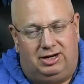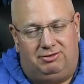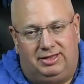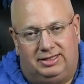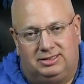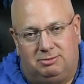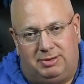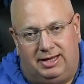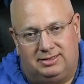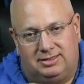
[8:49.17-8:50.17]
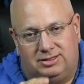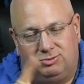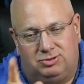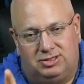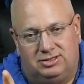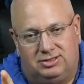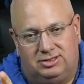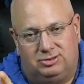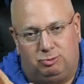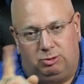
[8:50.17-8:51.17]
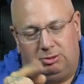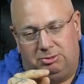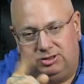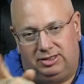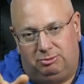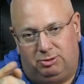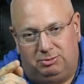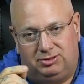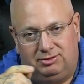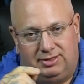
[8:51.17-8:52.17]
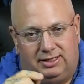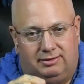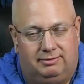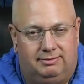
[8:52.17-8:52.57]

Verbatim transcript: Everything is capacitance, resistance, permeability, and permittivity.